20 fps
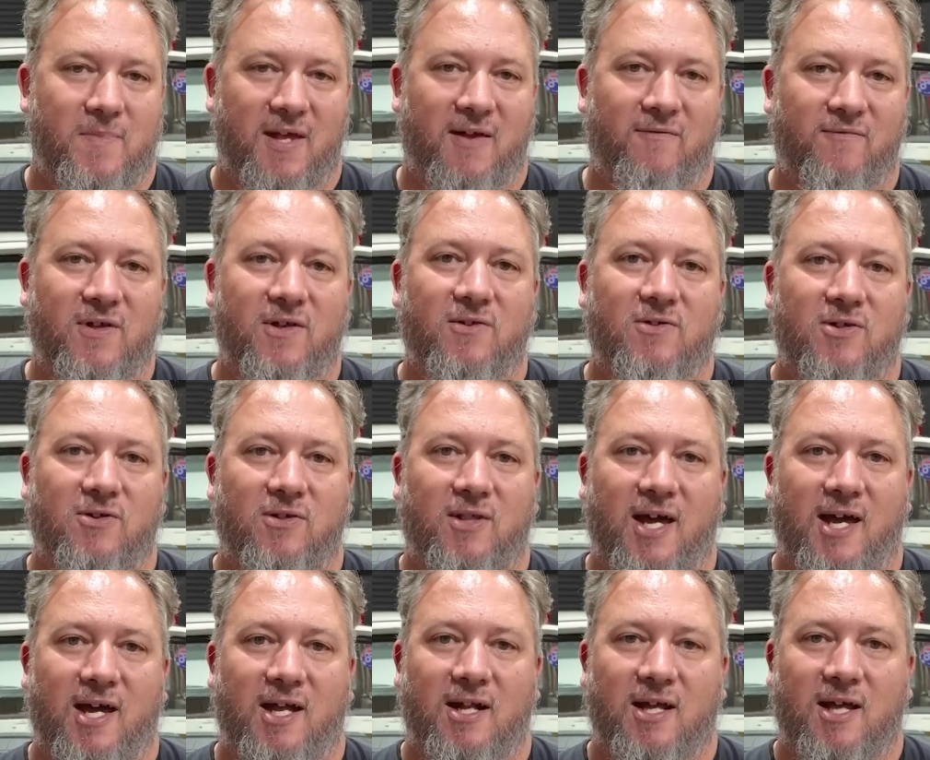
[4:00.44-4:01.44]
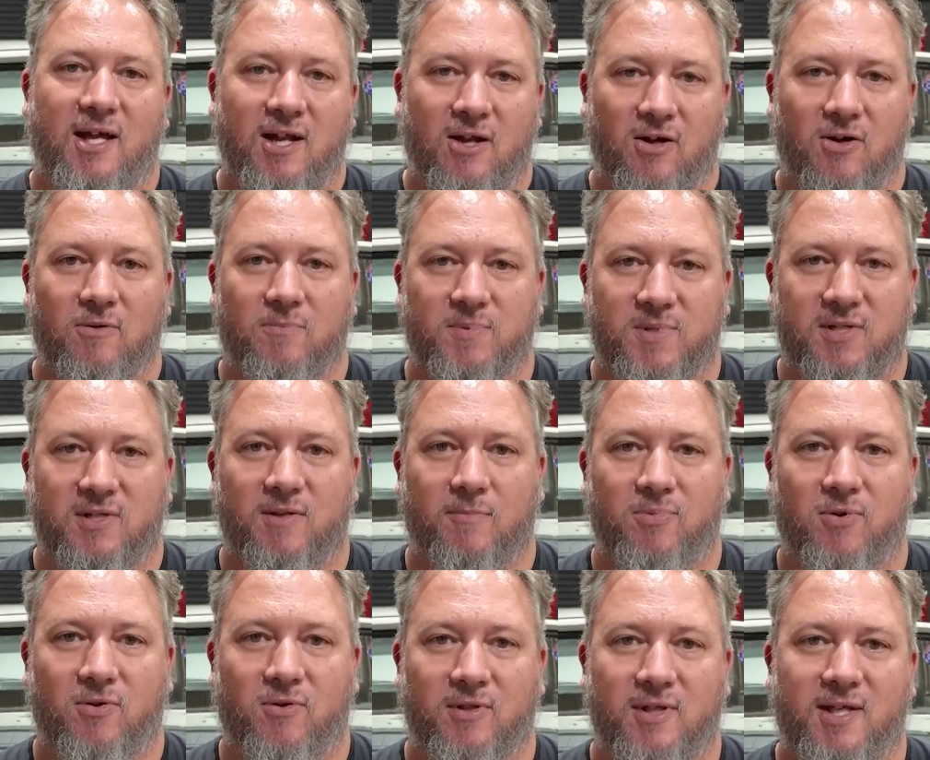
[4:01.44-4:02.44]
If you do that, it helps
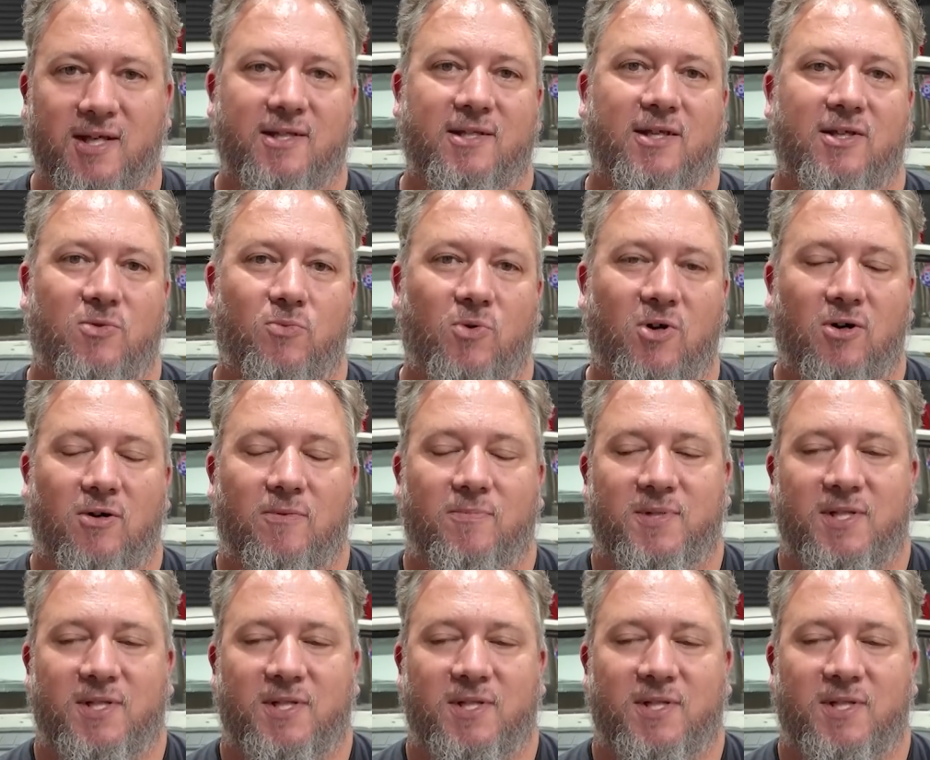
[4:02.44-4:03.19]
support this as well.